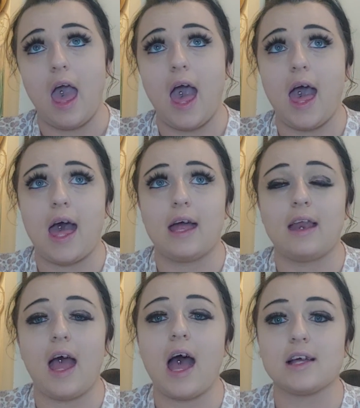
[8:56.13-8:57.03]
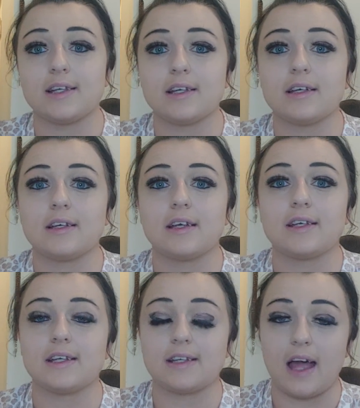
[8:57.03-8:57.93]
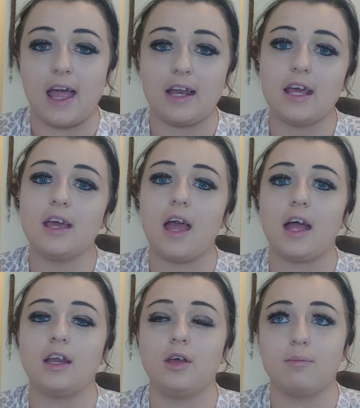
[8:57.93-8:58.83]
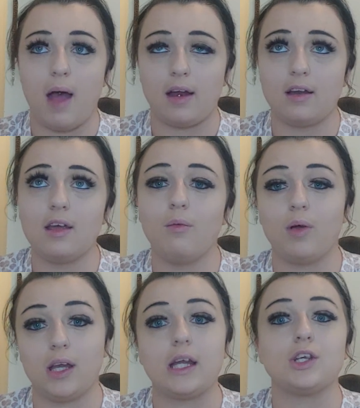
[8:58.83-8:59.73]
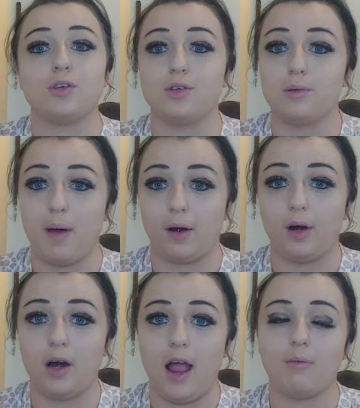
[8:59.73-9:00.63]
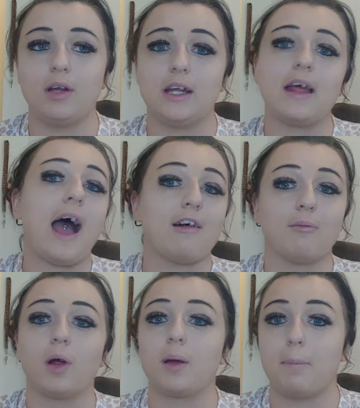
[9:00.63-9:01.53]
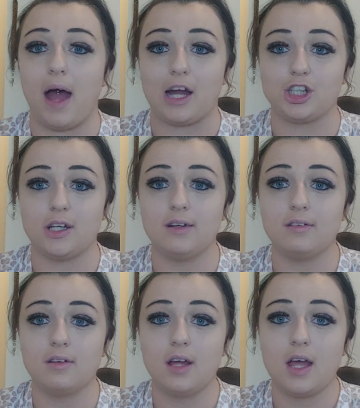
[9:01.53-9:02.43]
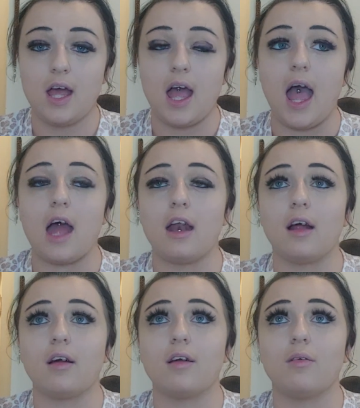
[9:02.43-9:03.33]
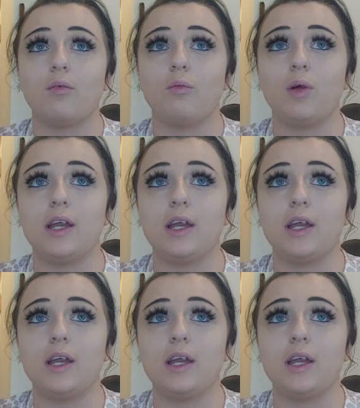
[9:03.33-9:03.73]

And as a society and humanity, we need to do better, and we need to have more compassion, and we